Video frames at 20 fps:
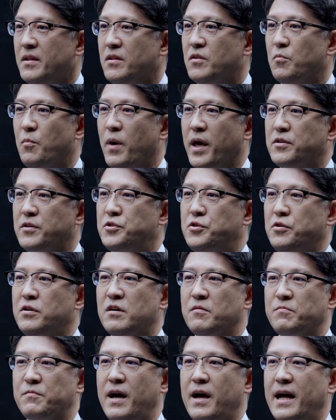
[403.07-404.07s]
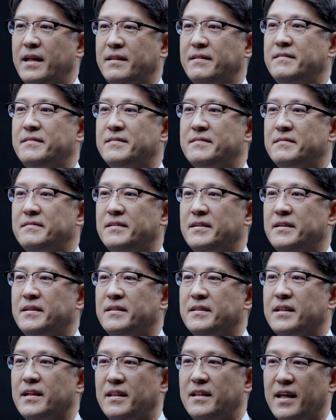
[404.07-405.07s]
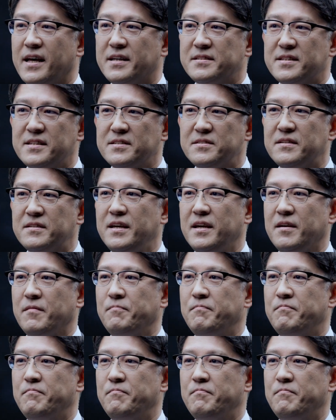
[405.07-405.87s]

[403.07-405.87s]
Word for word: To make sure of that, the Lexus team,